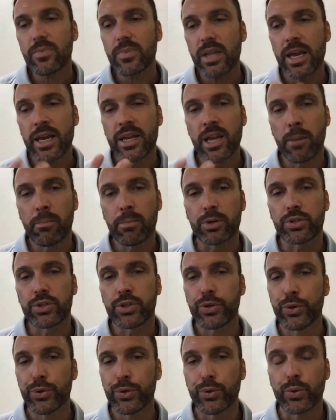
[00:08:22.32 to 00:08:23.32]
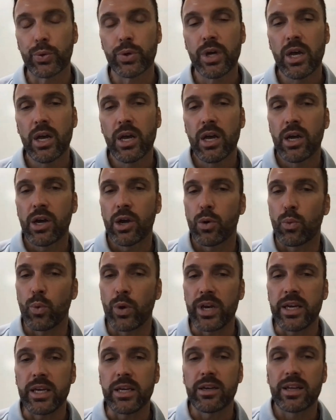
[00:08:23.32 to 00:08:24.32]
And number two,
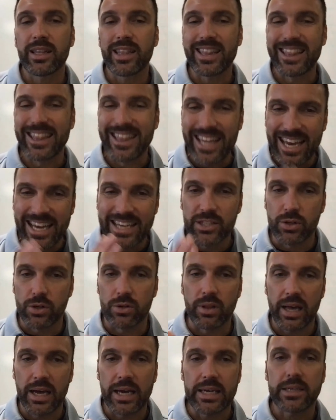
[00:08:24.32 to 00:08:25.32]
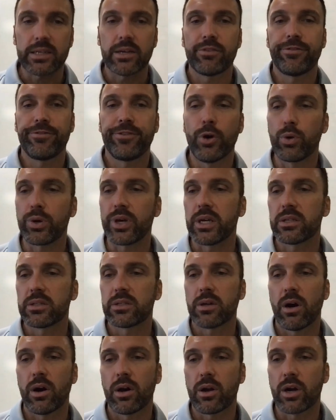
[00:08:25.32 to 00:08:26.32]
we laser like focus
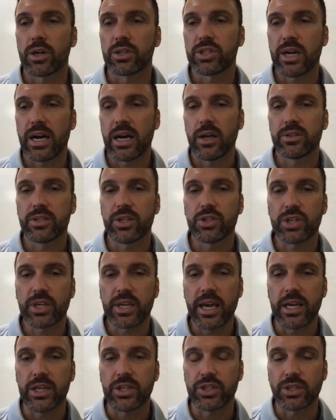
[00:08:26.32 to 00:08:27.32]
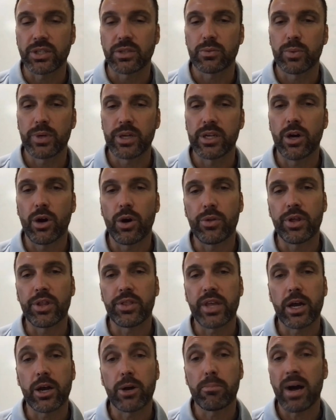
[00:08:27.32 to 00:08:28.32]
on our child's education. We know that
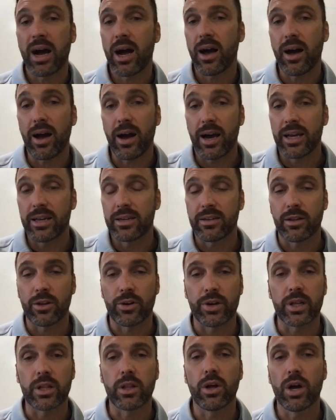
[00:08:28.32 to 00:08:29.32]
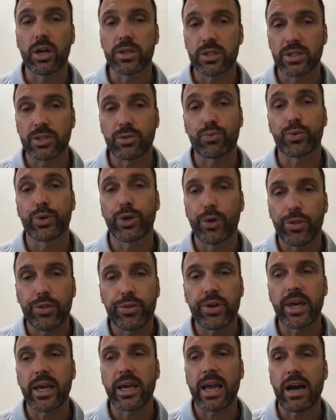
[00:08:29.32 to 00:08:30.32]
they are behind. Learning loss is a real
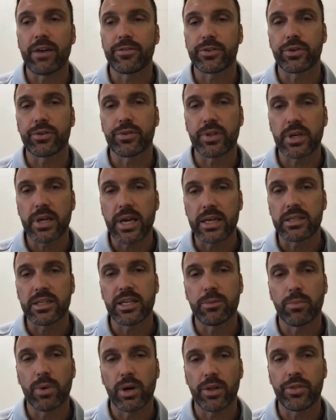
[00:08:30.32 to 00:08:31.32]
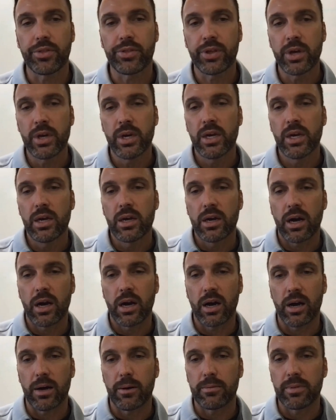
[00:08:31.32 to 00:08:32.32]
thing after the 18 month
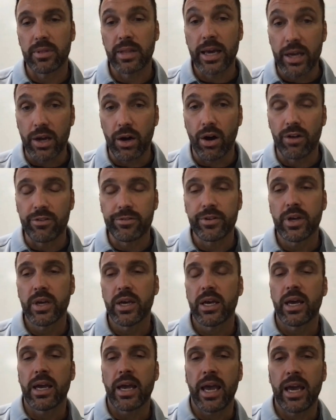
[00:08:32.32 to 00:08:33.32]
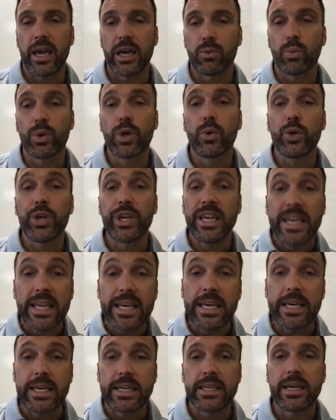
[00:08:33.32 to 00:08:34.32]
uh, layoff and we
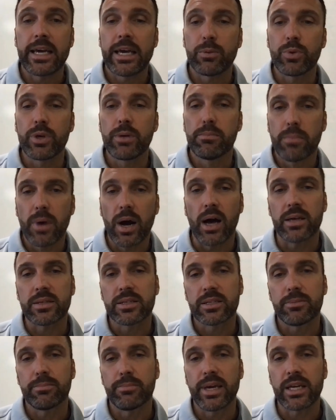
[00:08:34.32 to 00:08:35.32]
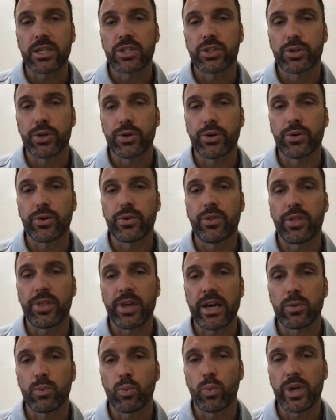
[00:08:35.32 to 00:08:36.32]
need and we must make sure
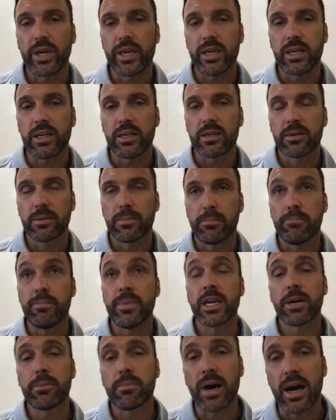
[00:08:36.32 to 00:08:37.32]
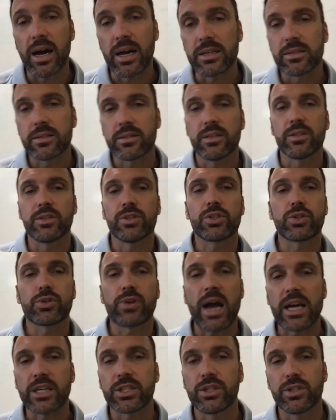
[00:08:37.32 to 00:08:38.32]
that we minimize the
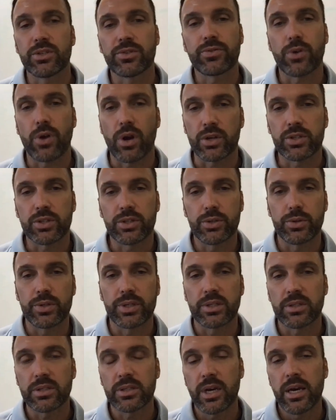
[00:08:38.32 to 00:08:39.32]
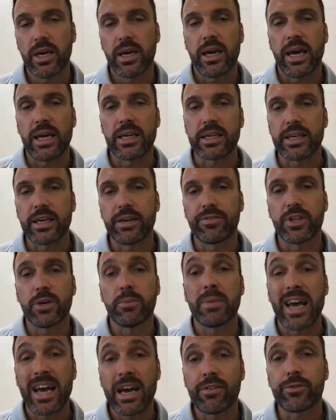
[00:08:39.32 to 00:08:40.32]
distractions for our students and give
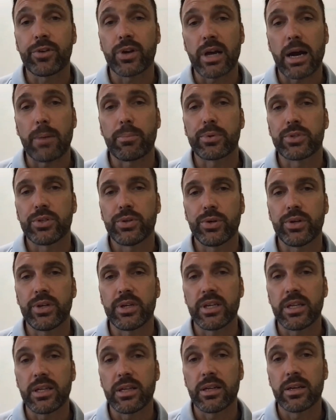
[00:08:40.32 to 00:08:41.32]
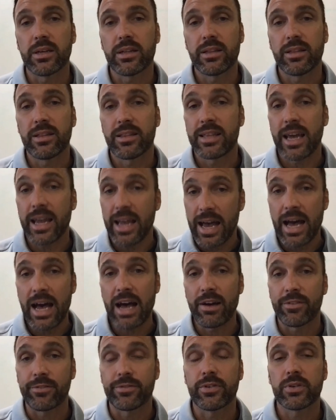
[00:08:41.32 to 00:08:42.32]
them every opportunity they
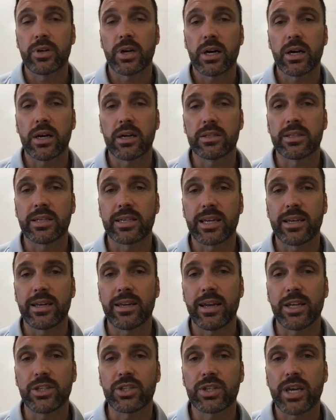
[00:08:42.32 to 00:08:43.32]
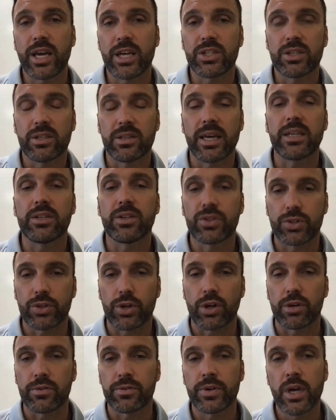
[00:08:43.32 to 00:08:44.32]
have uh, to get an education they
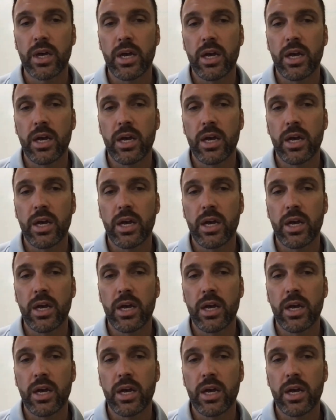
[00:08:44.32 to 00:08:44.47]
deserve.